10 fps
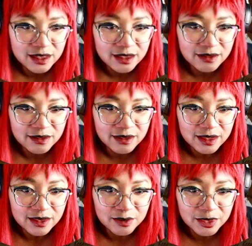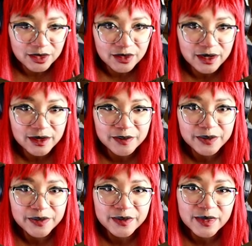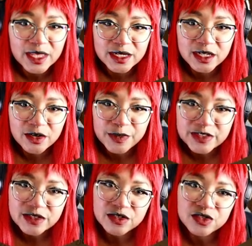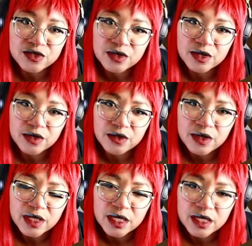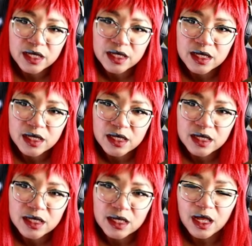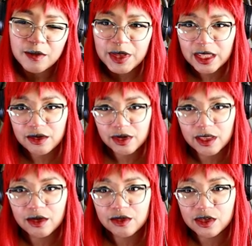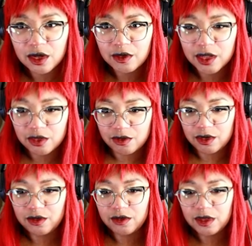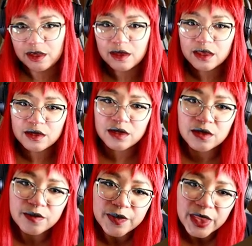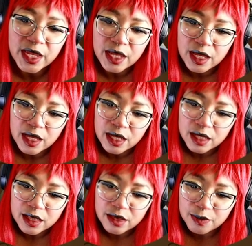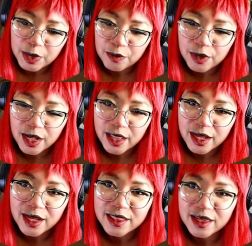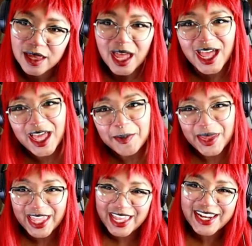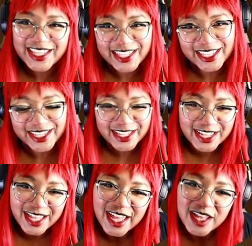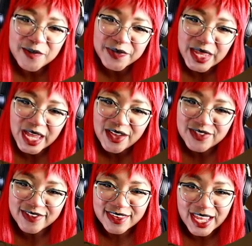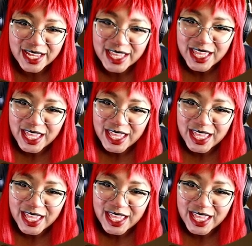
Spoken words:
looks like some lore. Dear Mr. Drew, I'm Henry though. Joey Drew is the other dude. This is by Wally, the I'm outta here guy. I have to say,